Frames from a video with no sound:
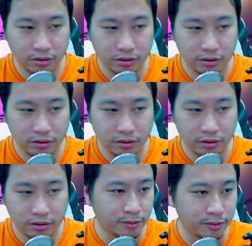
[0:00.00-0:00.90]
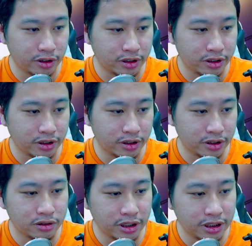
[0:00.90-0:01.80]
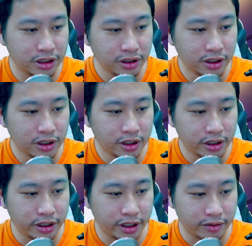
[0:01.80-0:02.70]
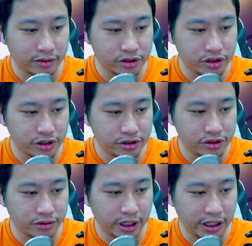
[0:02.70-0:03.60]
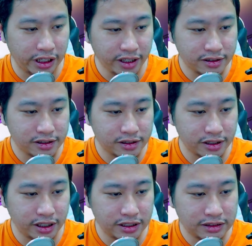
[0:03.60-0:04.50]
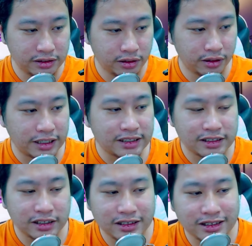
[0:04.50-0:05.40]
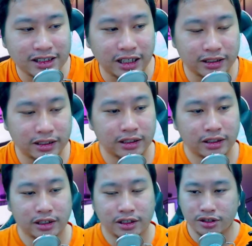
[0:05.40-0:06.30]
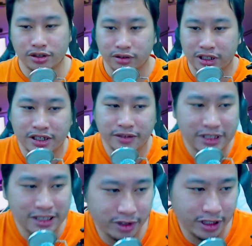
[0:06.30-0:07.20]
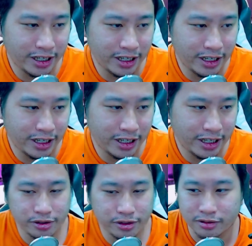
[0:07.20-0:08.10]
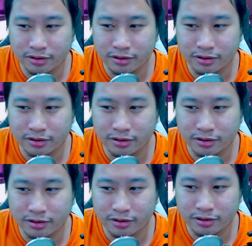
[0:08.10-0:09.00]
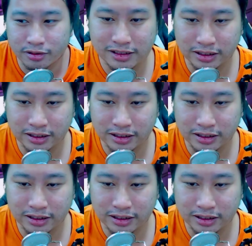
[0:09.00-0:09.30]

the smaller logo in here and I'm gonna change it to 8x and let's start so let's give it some time to enhance it